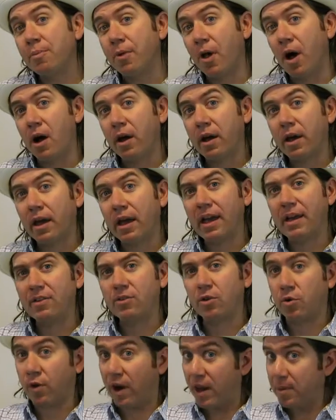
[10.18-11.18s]
Blanc is
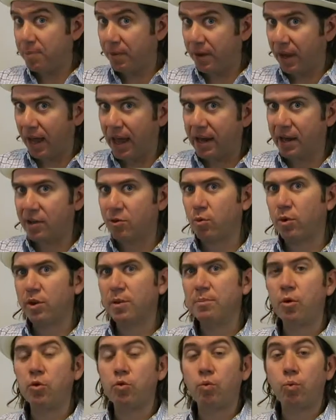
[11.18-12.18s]
a grape, and it's one of
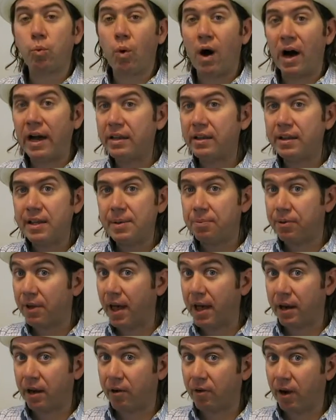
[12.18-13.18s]
the most widely
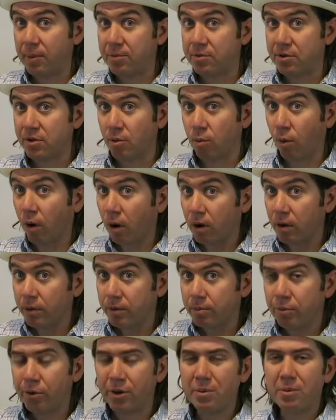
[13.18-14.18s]
planted grapes in the world.
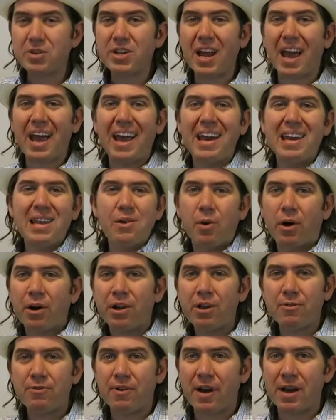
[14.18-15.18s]
Pretty much anywhere
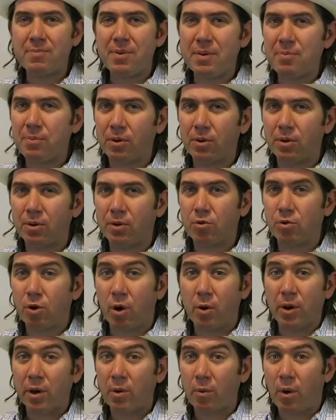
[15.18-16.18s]
you find people
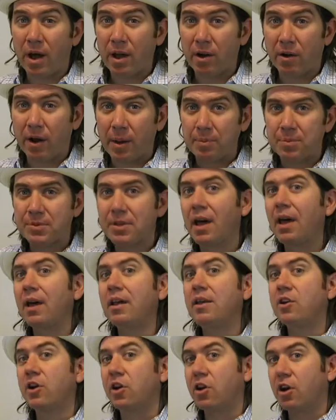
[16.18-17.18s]
growing wine grapes,
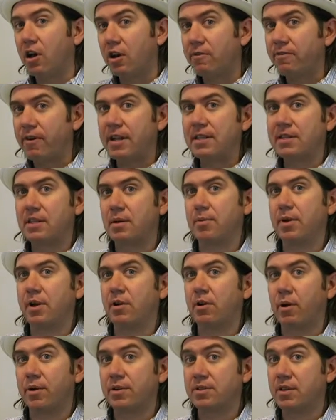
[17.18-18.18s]
you're gonna find somebody
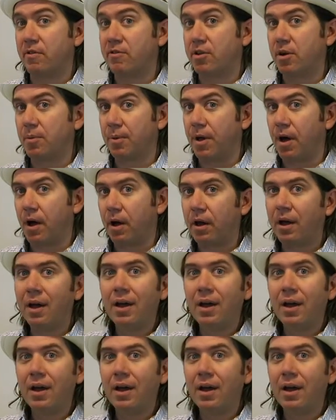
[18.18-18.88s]
growing Sauvignon Blanc.